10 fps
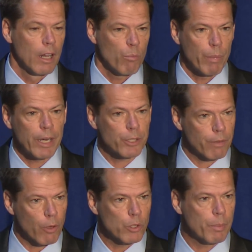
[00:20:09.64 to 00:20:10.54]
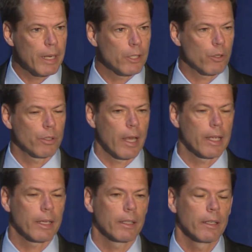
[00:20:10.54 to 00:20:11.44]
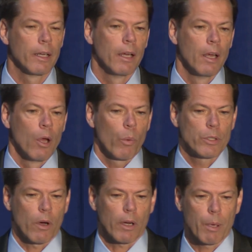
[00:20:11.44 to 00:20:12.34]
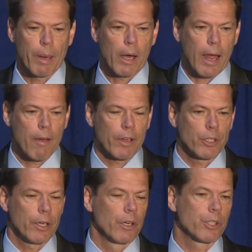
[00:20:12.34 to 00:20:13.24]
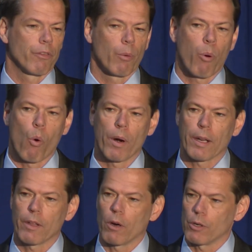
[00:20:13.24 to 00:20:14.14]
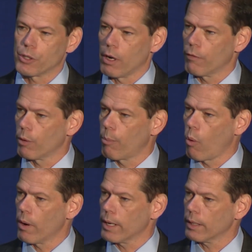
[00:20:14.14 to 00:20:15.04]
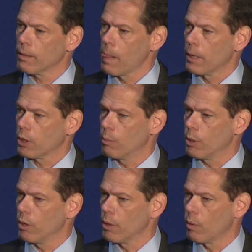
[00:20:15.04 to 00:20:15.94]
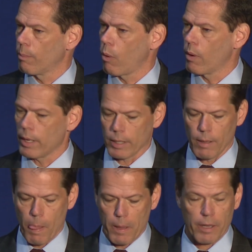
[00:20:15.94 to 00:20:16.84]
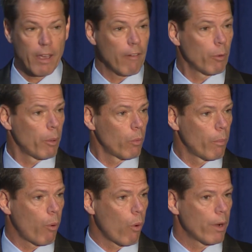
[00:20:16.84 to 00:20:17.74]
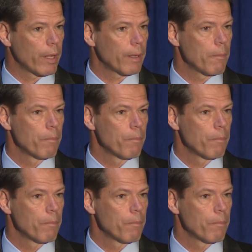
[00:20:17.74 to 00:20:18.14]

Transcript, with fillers: Minutes of those meetings are taken. We talk about having tiers of reporting that are self-reporting, community reporting, government reporting,